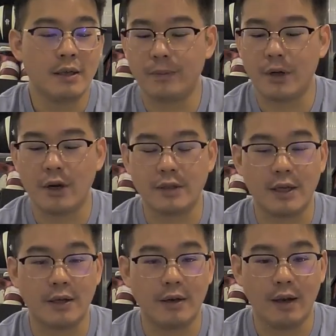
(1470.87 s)
Guards
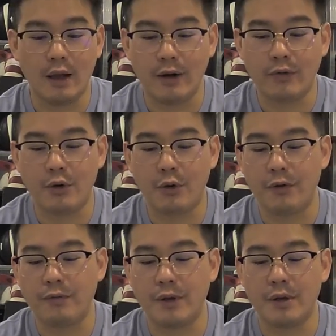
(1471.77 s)
that love core
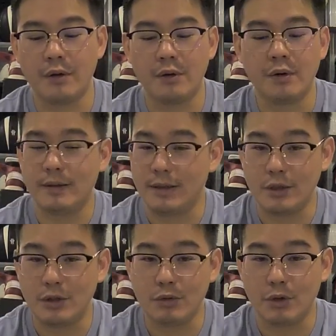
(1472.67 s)
feel. These
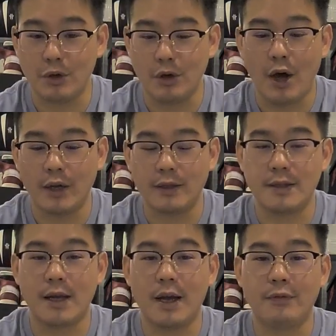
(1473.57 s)
shoes are not
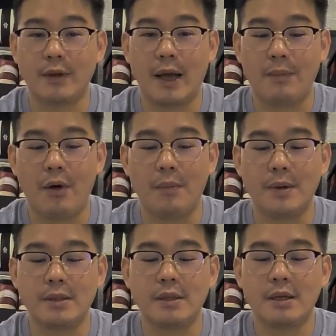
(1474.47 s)
designed for that
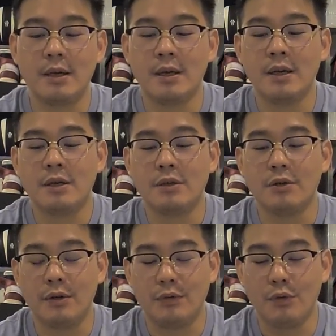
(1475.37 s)
purpose. So
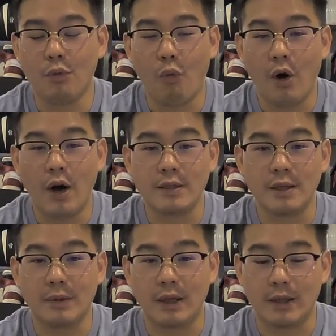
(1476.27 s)
if you want
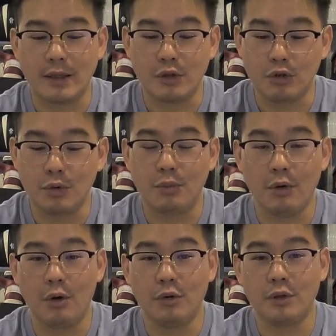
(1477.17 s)
something that's super
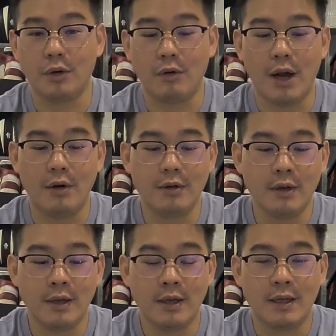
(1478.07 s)
low to the ground,
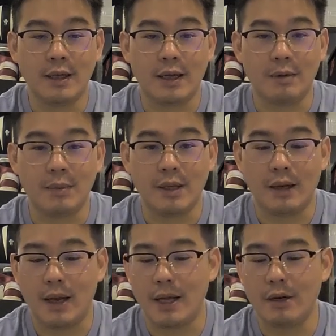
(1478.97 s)
that can be
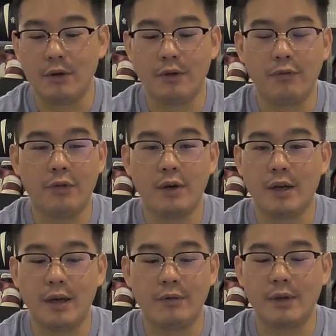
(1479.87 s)
light on your foot
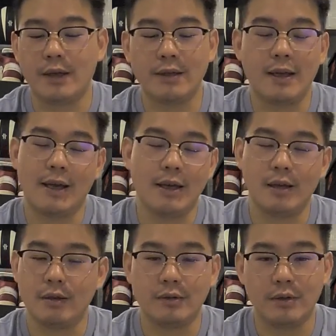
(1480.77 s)
and everything,
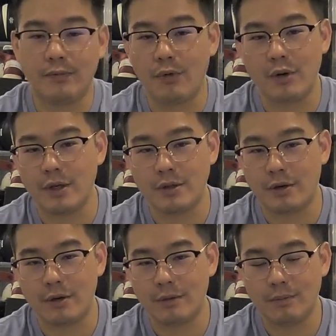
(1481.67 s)
yeah, the 40s
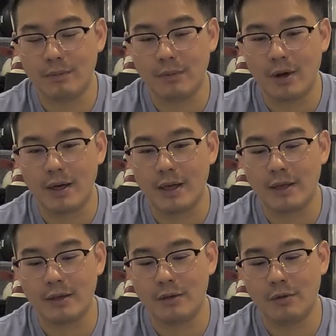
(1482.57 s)
are not it.
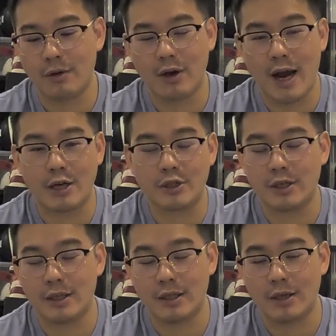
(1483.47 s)
You are
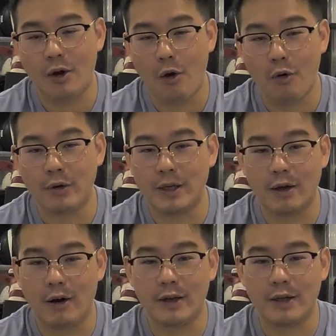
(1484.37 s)
actually the only
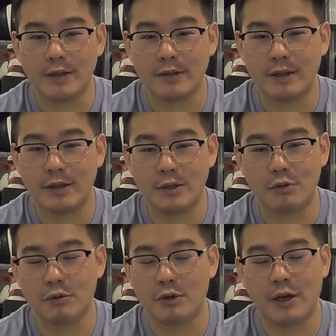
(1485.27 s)
audience that these
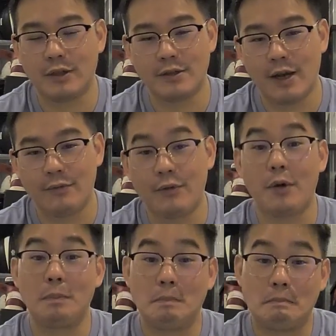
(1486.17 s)
shoes are not designed for.
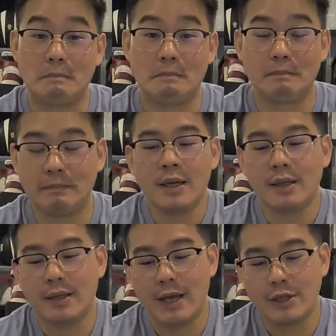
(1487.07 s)

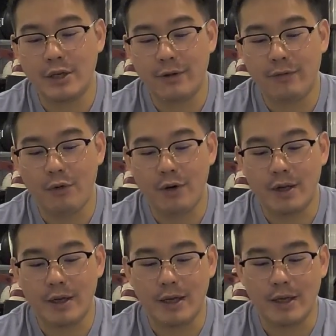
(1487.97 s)
The
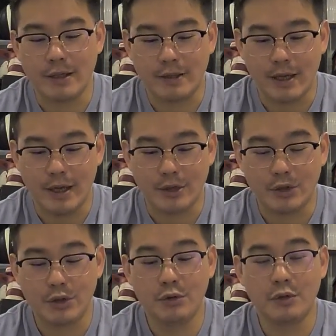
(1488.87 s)
AJ40 is a
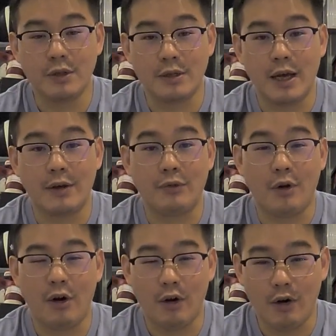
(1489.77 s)
shoe designed for
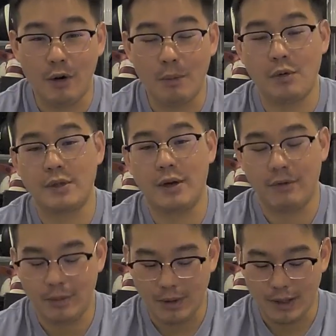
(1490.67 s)
almost
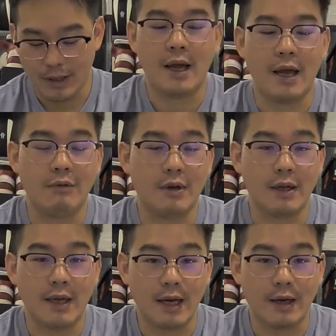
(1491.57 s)
everybody, and you can
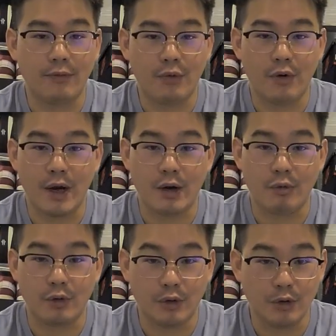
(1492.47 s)
get it for a
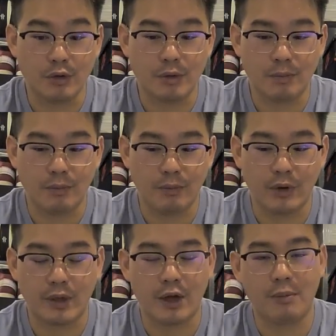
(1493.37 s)
reduced
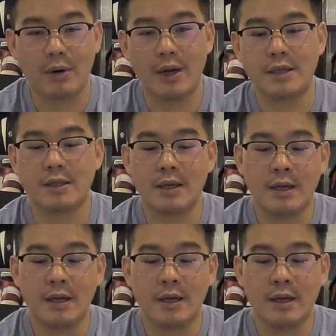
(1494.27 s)
retail price.